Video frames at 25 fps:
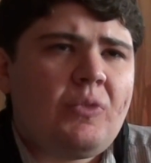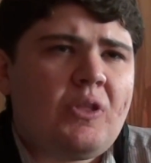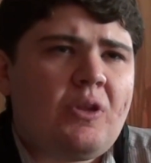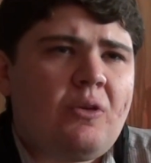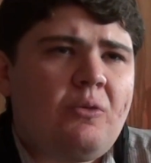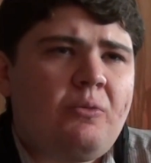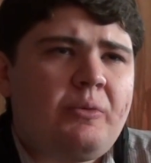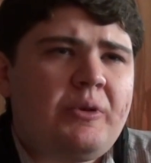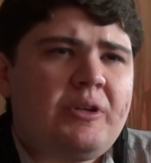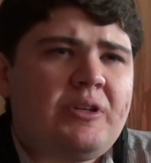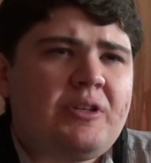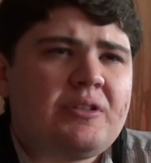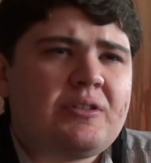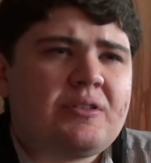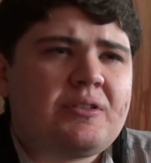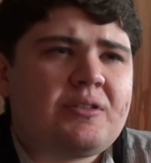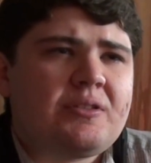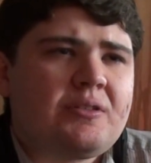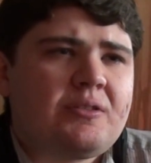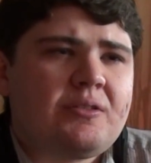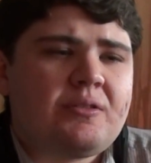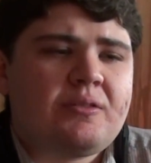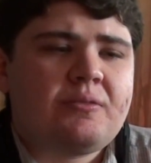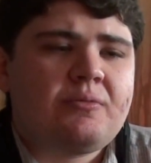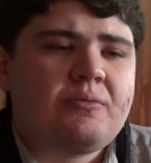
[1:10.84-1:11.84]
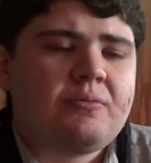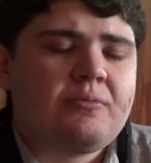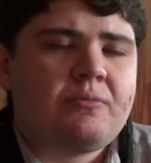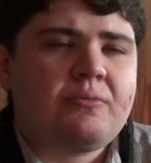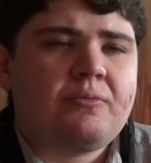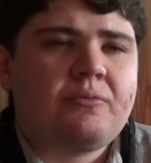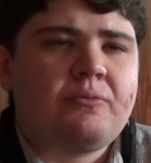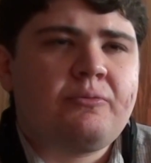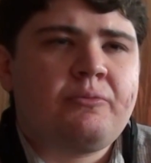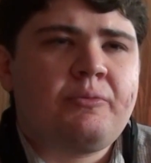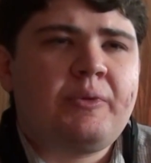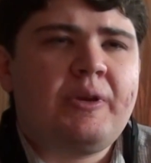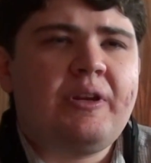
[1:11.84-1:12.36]
We
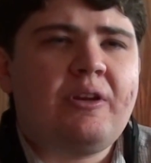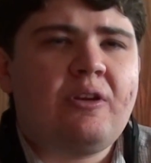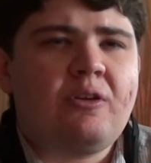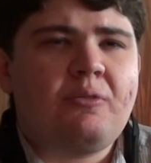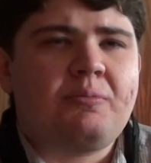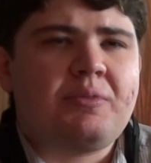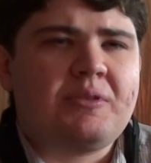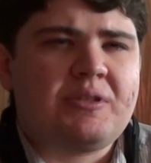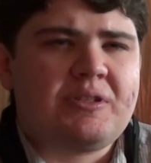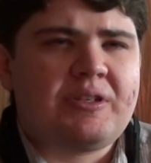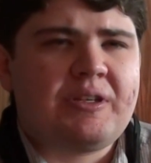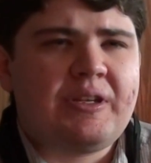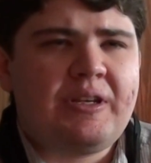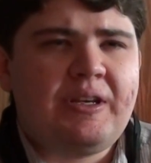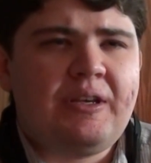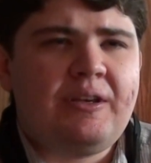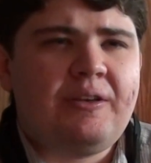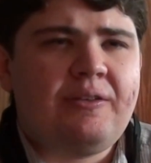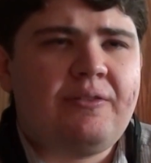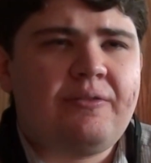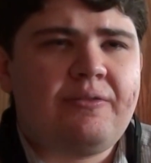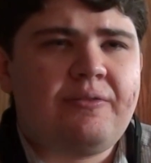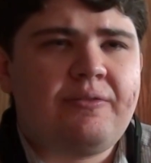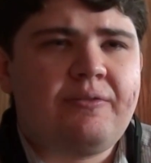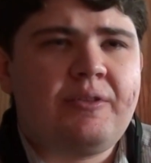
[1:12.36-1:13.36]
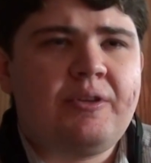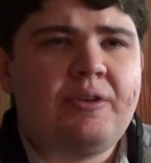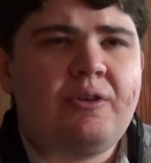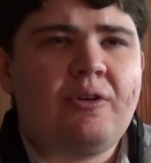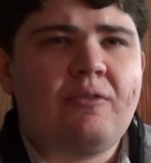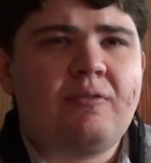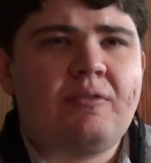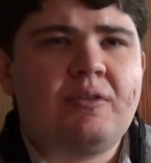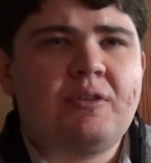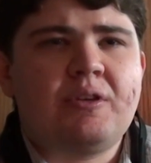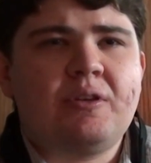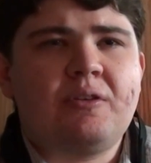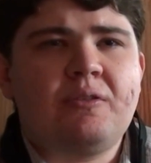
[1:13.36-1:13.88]
don't perceive the
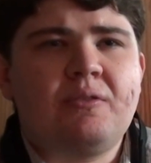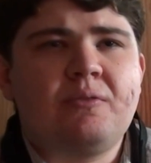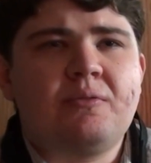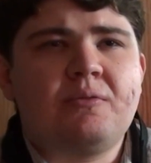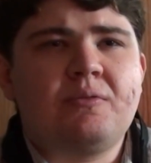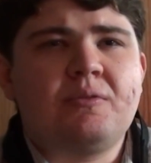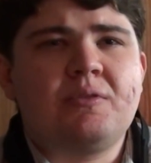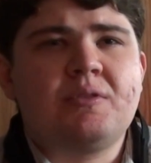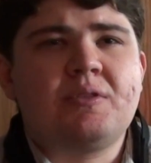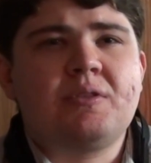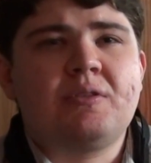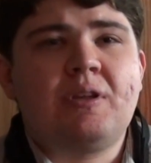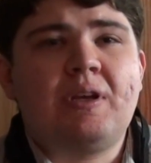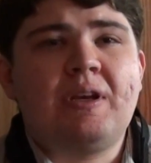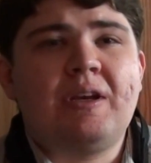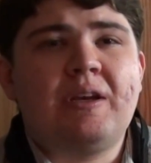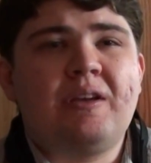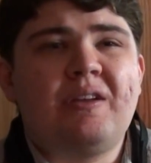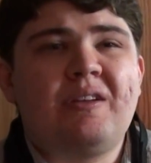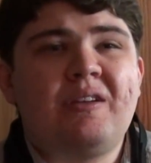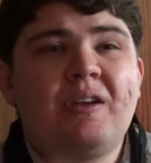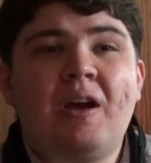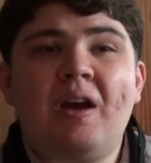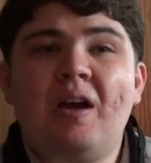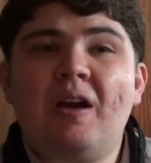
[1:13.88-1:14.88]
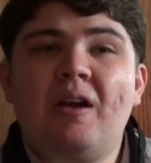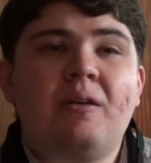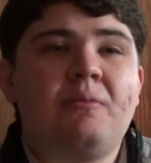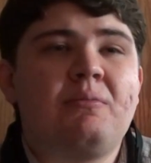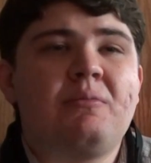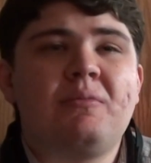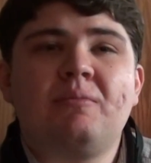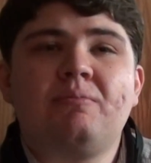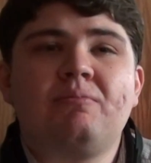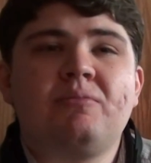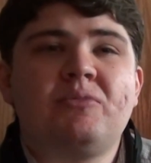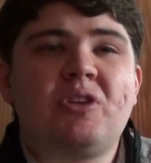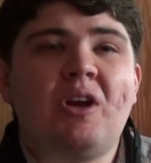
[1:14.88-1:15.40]
overtones like
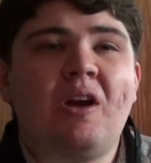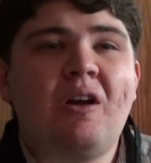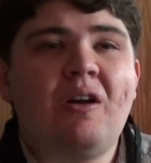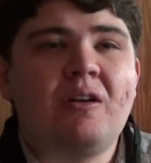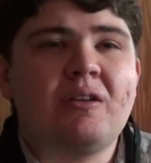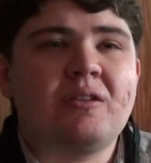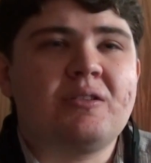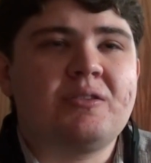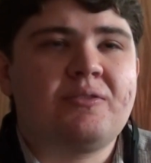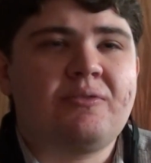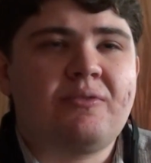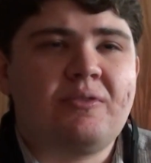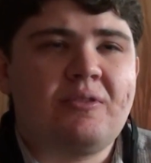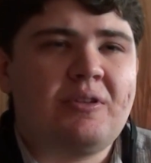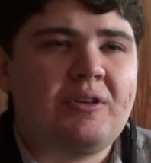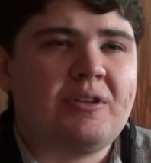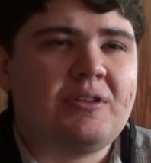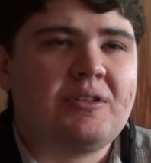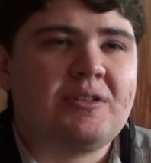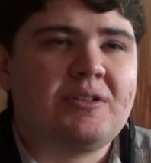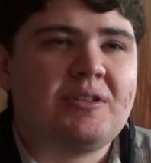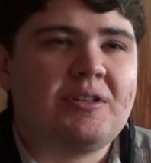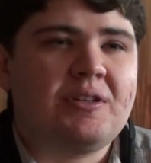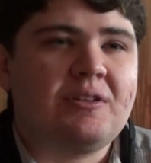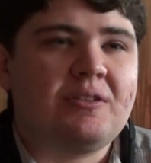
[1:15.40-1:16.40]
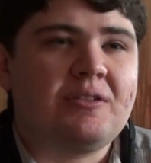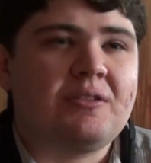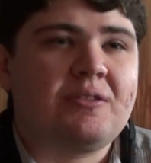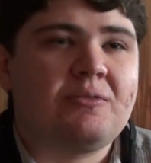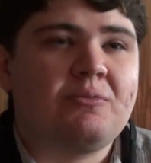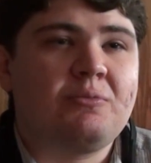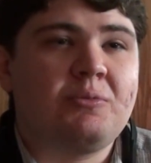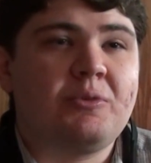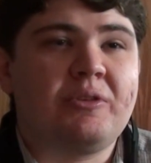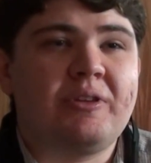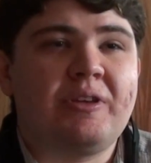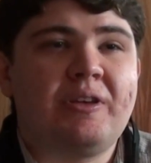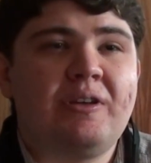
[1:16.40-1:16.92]
dogs, for instance,
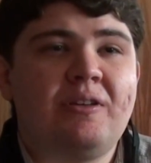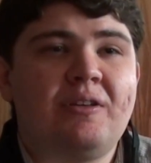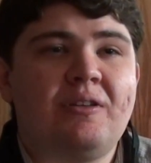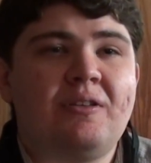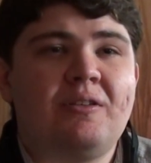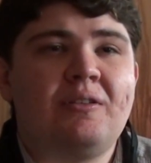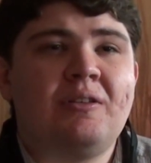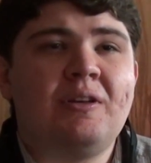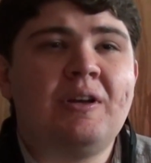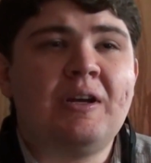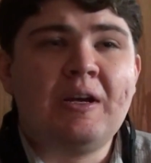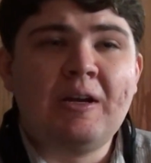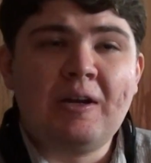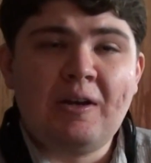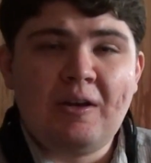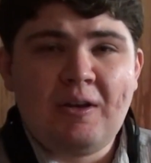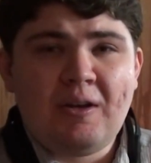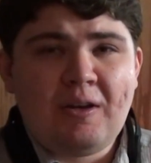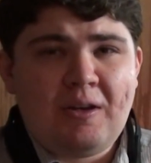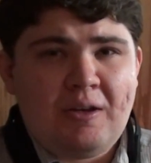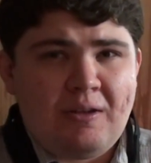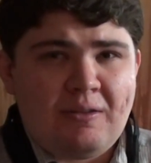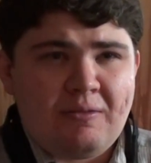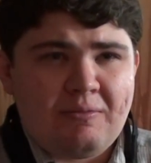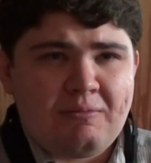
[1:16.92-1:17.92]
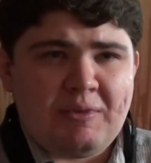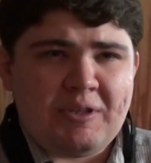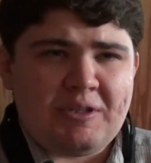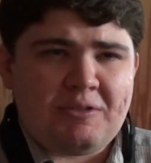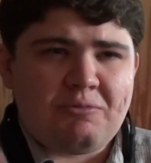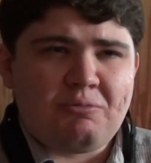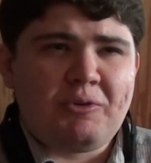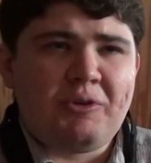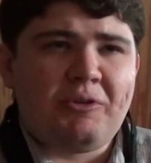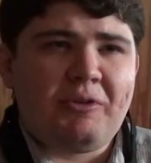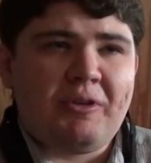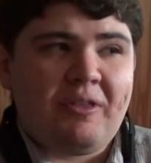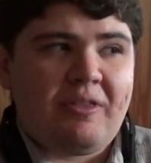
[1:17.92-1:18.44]
will hear this
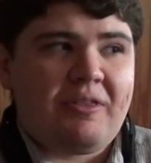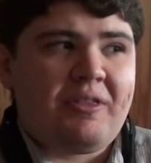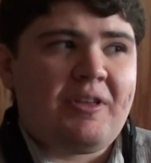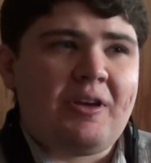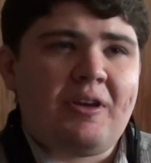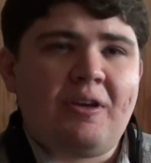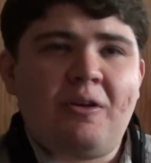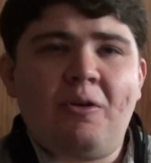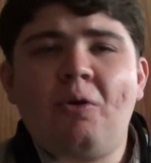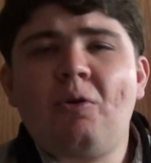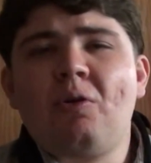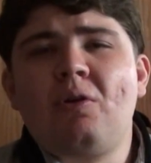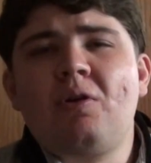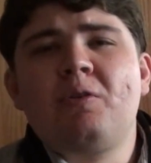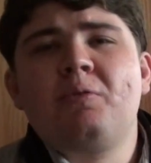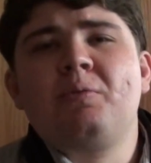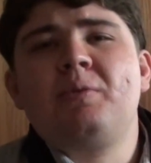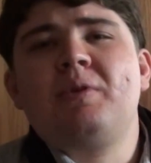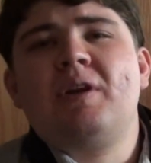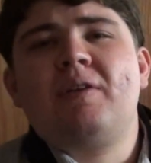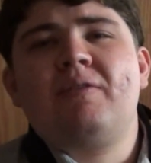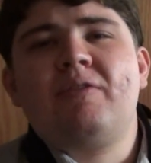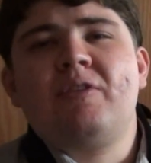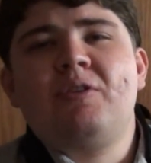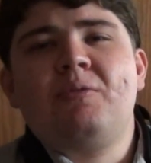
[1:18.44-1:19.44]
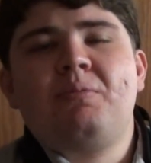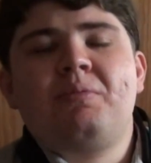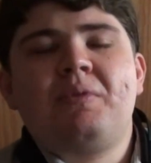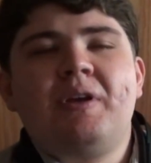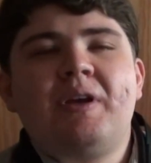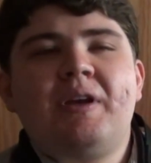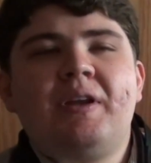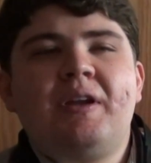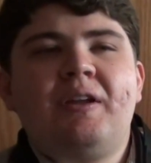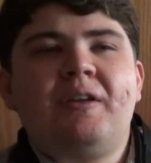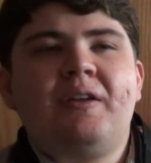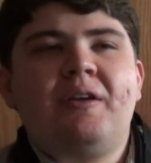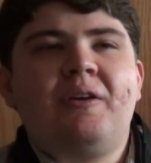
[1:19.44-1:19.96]
really thick chord whenever you play
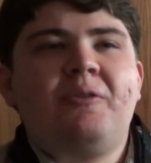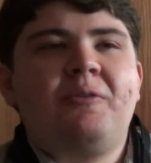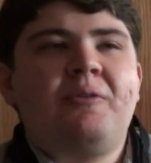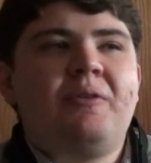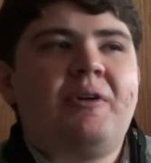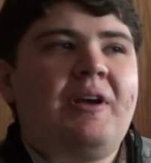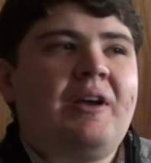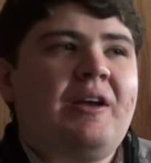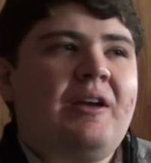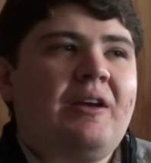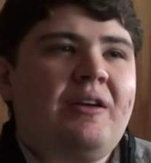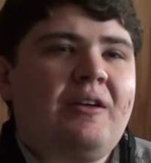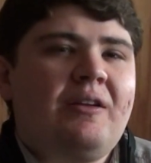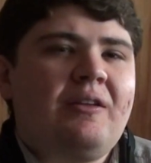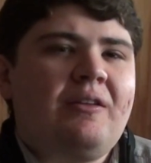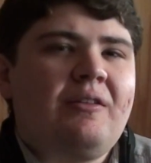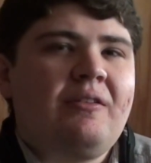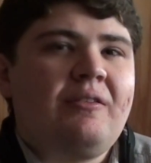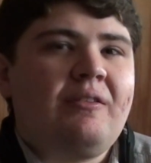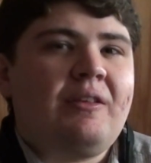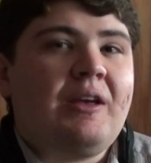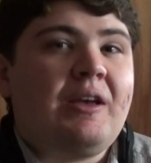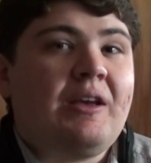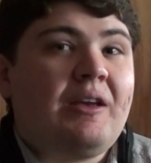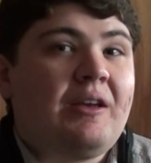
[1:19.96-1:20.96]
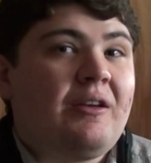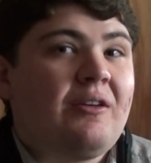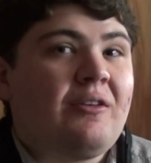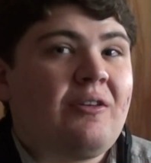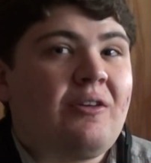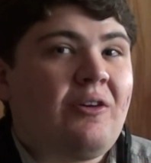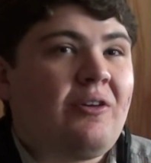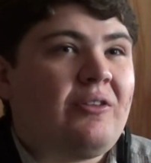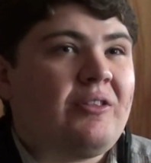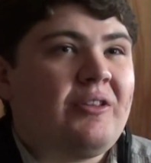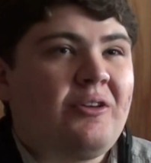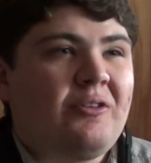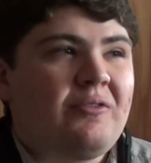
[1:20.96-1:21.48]
any note, and they hear
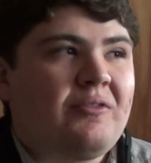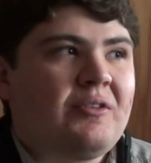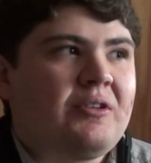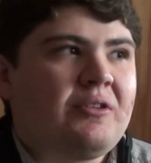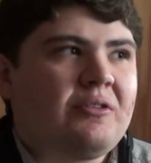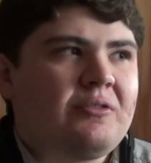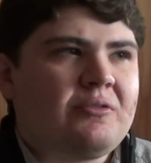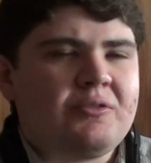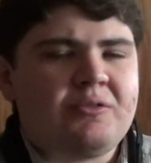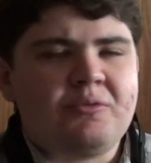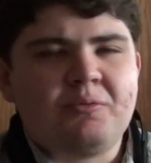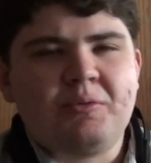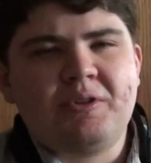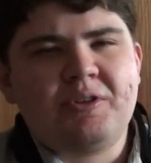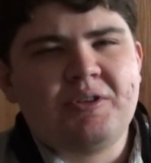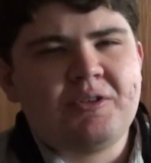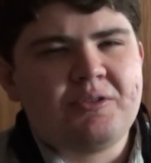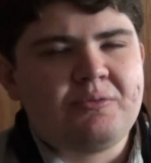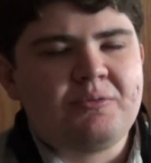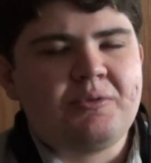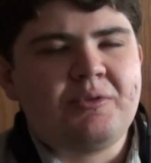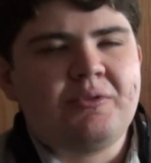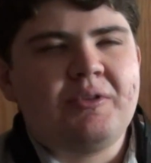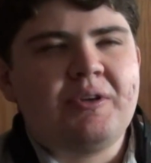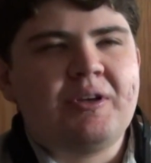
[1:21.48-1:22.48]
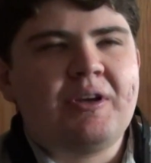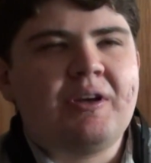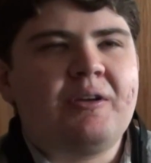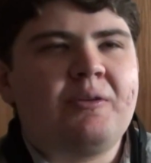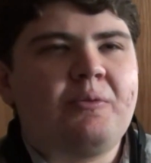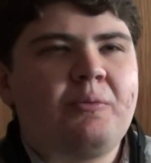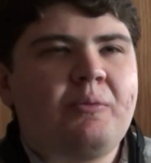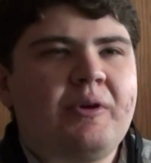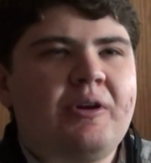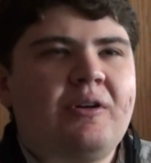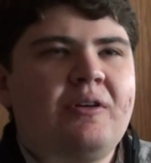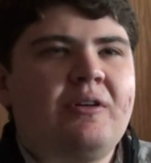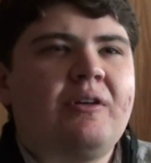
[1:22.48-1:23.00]
all the overtones, which is really kind of
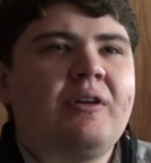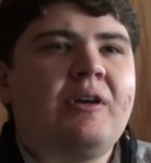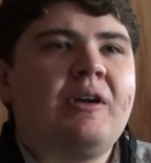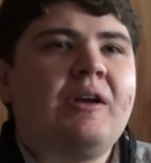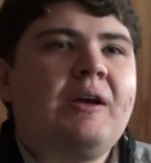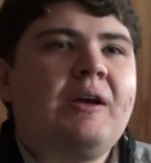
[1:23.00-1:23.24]
weird.